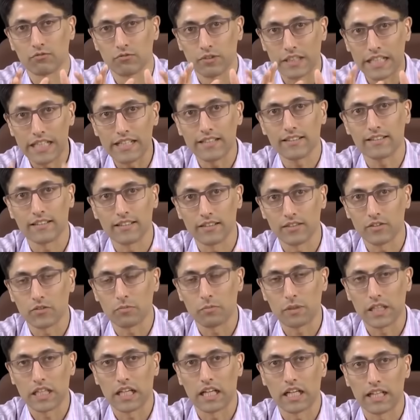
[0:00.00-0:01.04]
the reasons
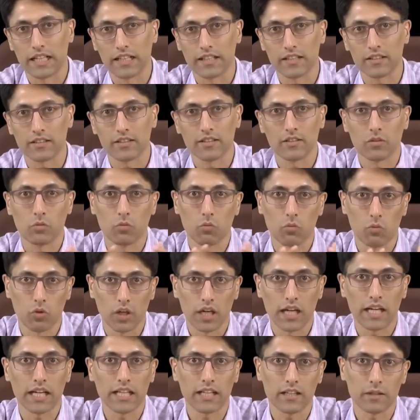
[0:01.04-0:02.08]
behind
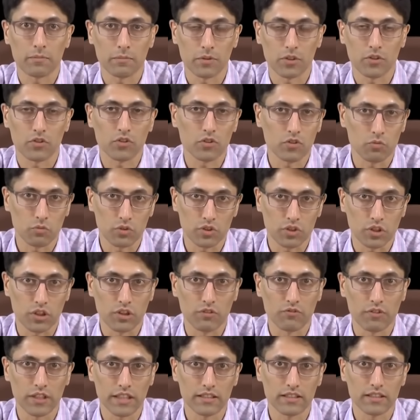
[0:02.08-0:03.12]
why a person was
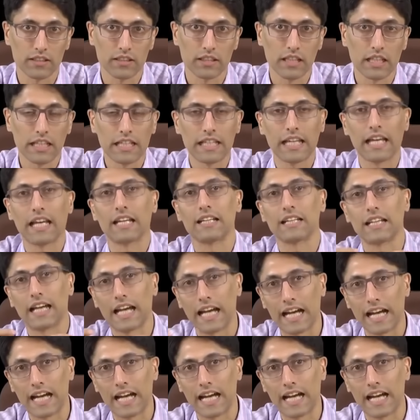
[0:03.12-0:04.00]
convicted and